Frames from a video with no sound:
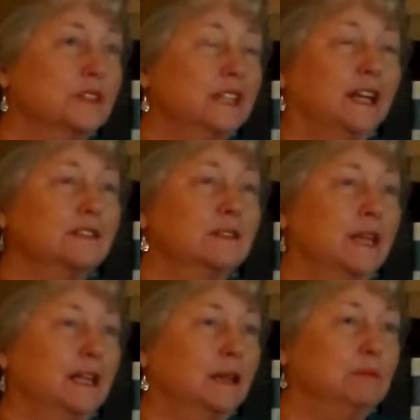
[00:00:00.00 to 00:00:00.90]
Was, yes,
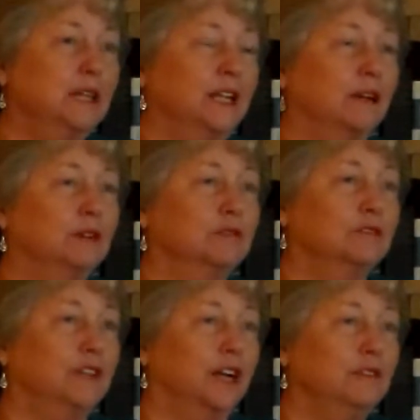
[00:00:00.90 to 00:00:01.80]
they get paid out
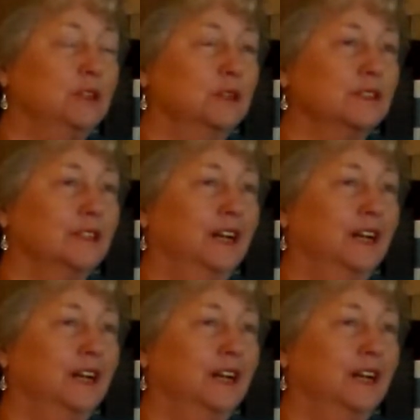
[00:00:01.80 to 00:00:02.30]
over 5 years,